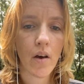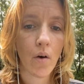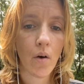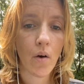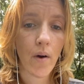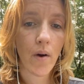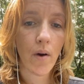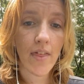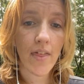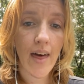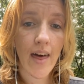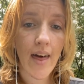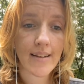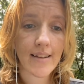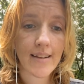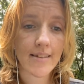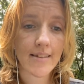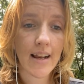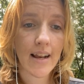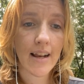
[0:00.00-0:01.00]
whether
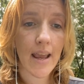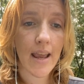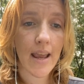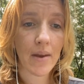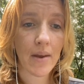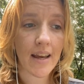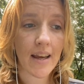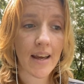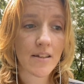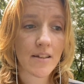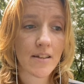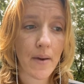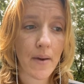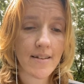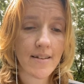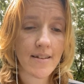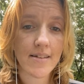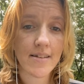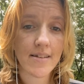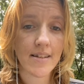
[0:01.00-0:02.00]
that is claiming
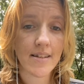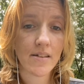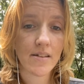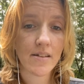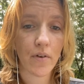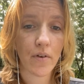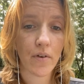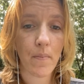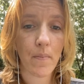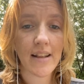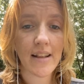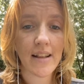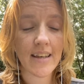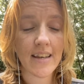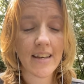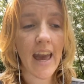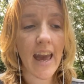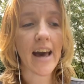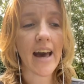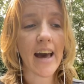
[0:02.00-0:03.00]
expenses with petty
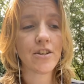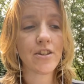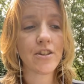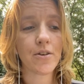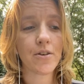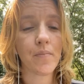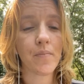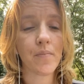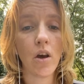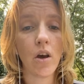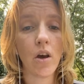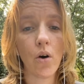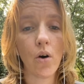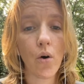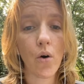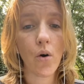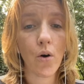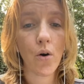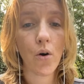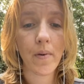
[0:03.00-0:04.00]
cash
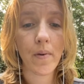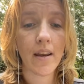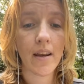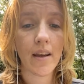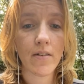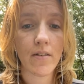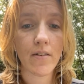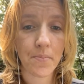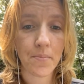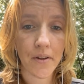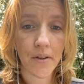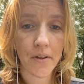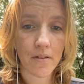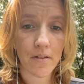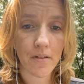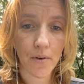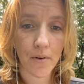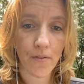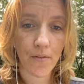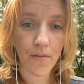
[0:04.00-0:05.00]
or being
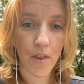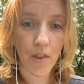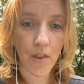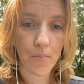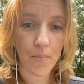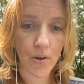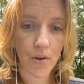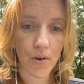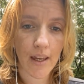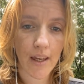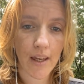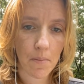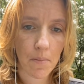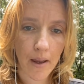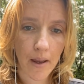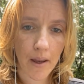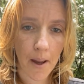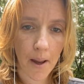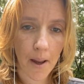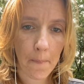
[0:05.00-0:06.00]
responsible for the
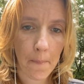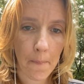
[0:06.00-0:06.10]
bookkeeping.